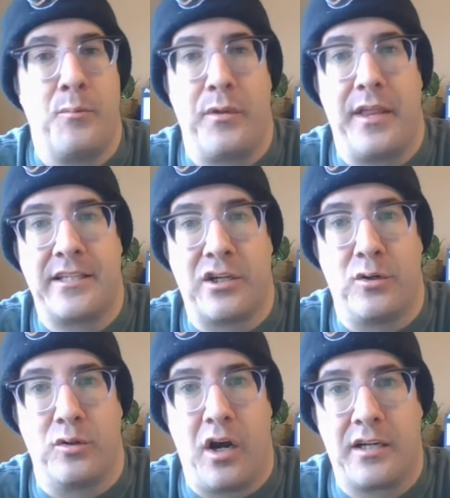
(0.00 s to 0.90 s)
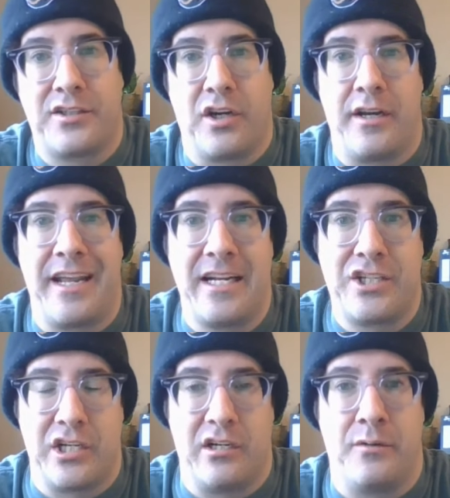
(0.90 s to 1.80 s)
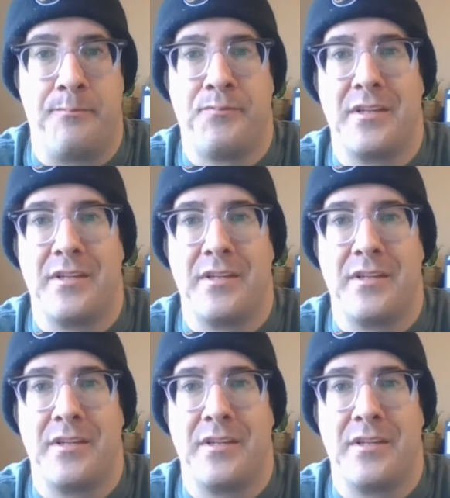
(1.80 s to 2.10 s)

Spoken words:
but that's code LOCKEDONNHL.